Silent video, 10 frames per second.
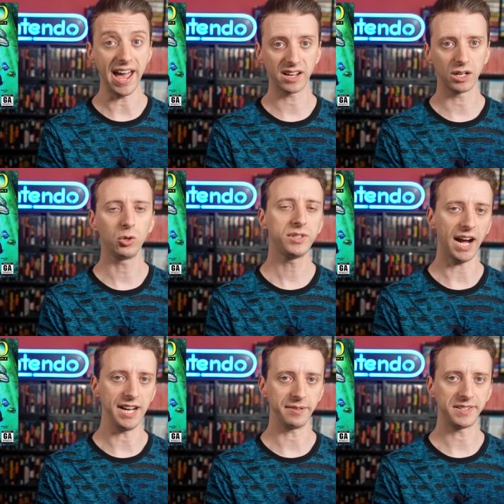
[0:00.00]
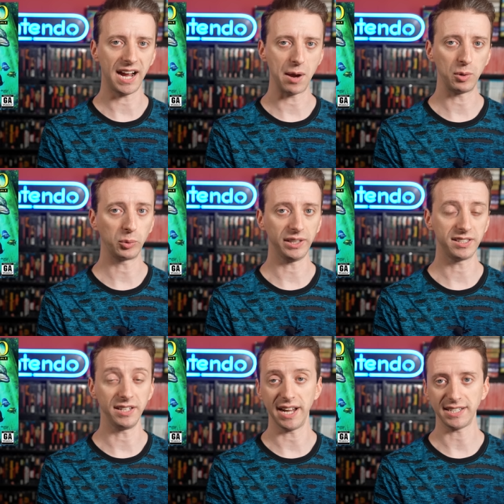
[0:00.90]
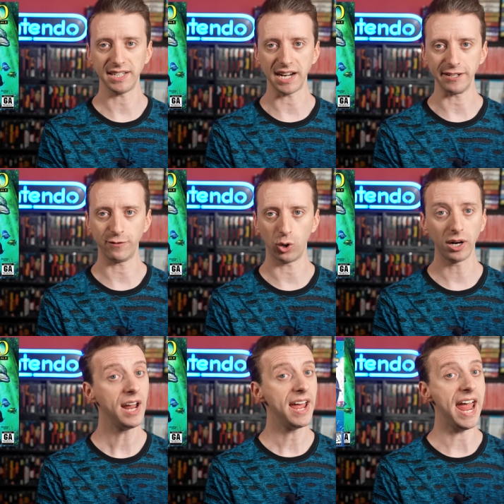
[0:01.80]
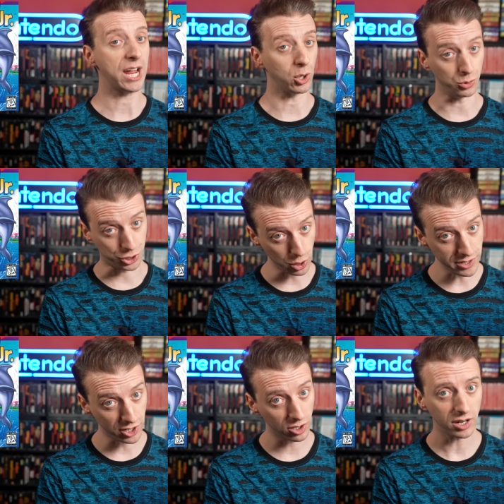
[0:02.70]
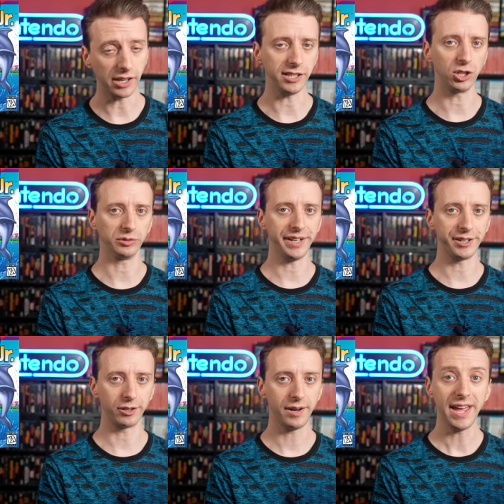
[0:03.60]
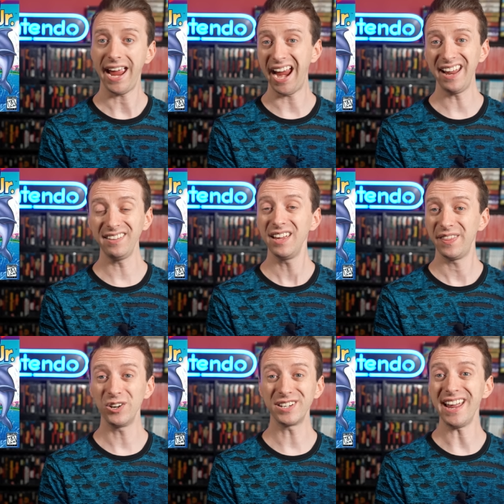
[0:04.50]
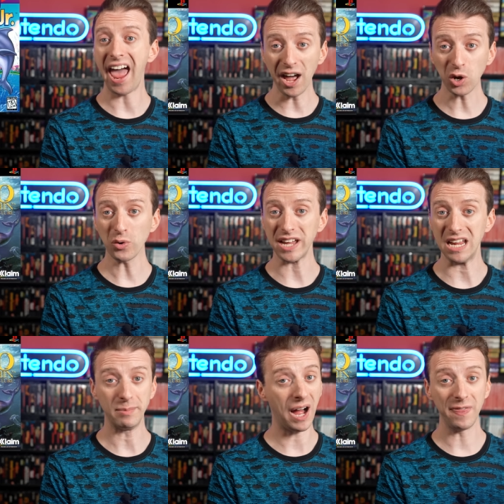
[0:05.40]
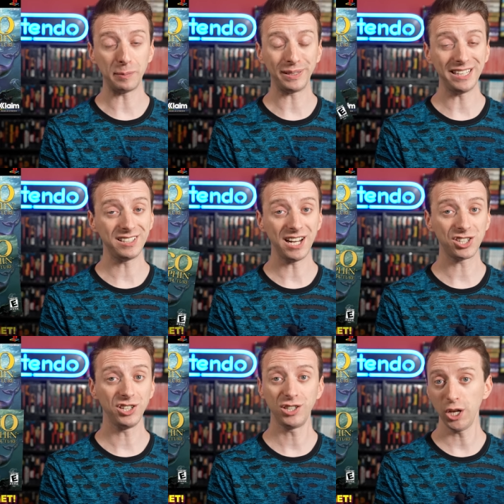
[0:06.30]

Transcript: Ecco, Tides of Time would release in 1994, Ecco Jr. a year later, and there's an Ecco game on the PlayStation